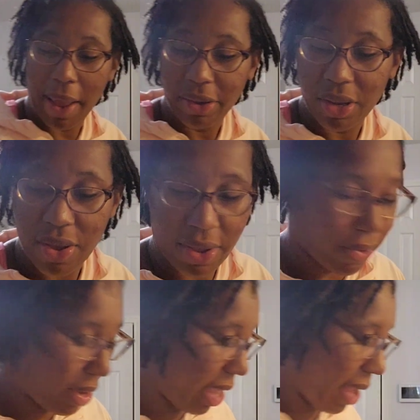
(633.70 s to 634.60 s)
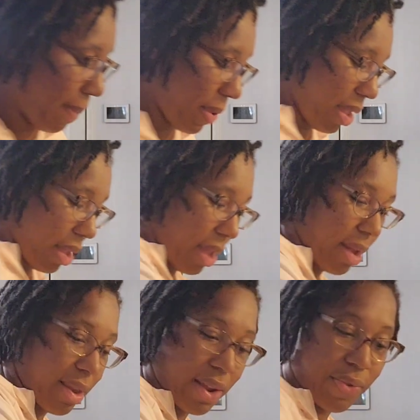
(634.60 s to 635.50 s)
I'm actually using for camping
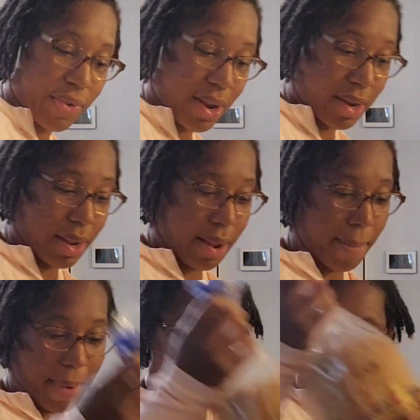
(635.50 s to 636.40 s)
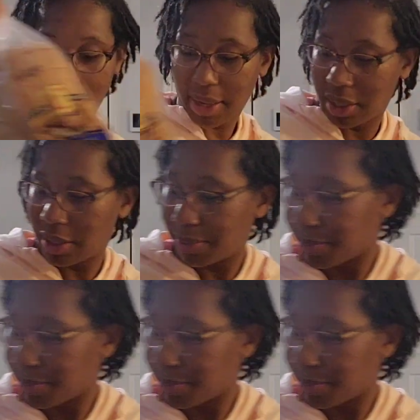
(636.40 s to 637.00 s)
in different bags.